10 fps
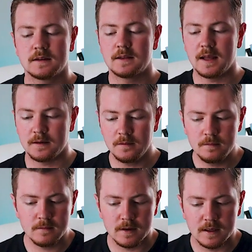Then,
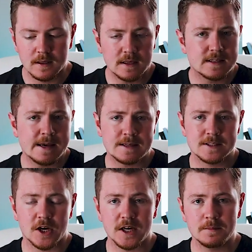it takes
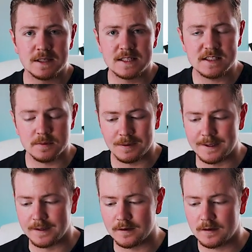time and
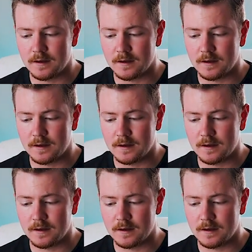discipline.